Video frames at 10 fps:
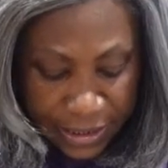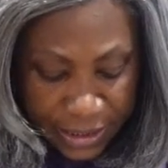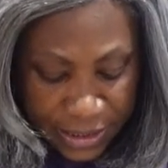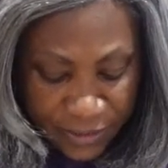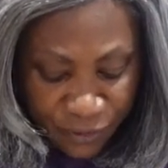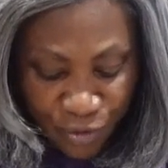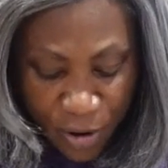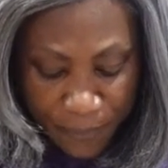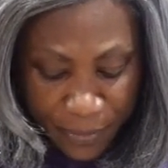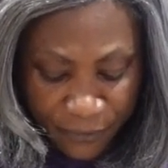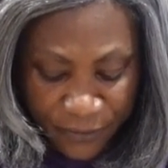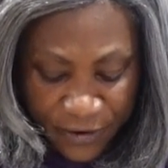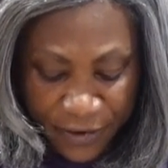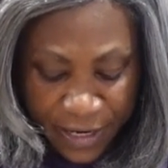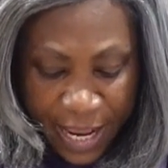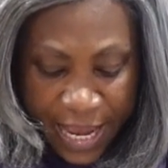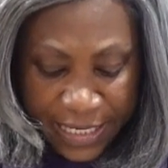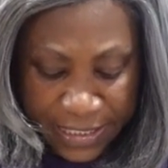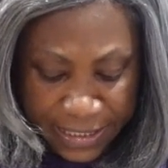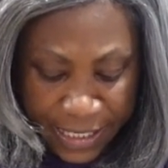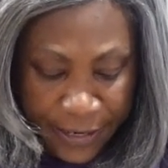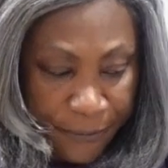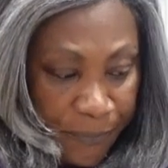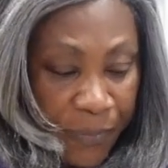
It's crumbled very nicely.